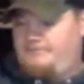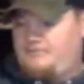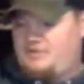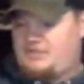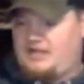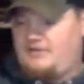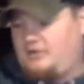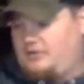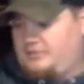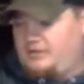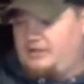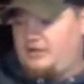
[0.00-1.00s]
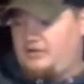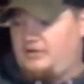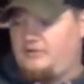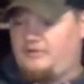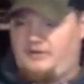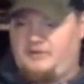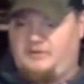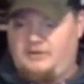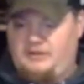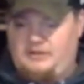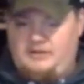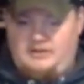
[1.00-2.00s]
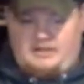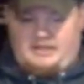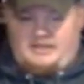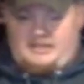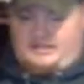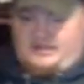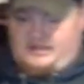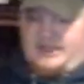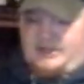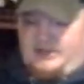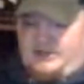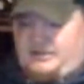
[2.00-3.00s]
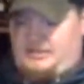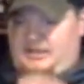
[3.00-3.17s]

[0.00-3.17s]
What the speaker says: just kind of a little bit of younger feel. And in the glass, you can